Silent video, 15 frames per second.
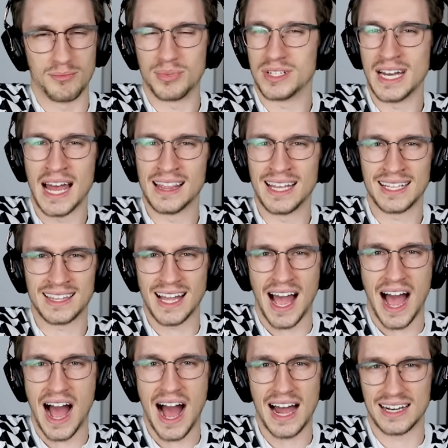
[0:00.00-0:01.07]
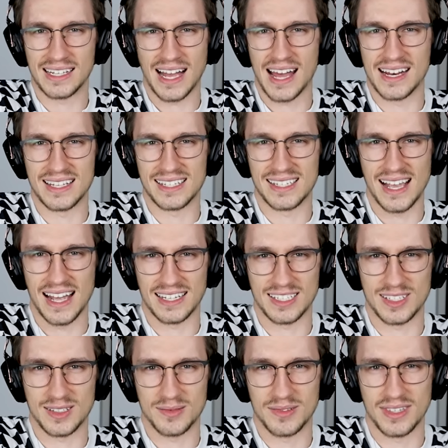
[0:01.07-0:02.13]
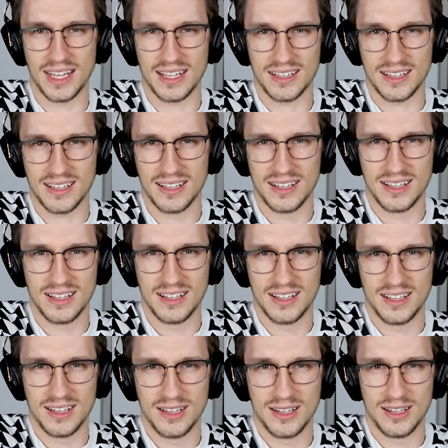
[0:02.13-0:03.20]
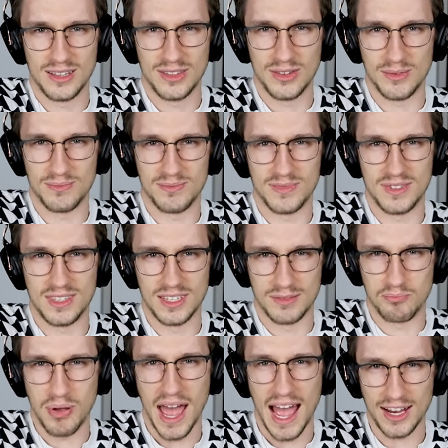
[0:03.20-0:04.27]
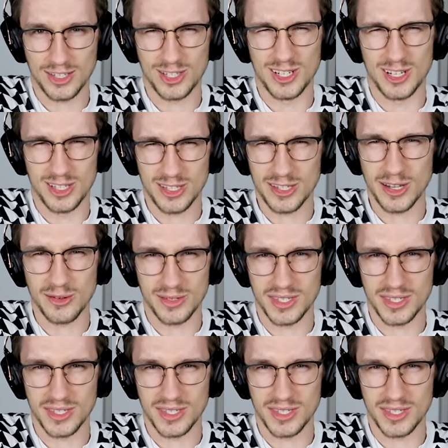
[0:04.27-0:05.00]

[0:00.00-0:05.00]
But not like the hot kind of sex. Like the passionate slow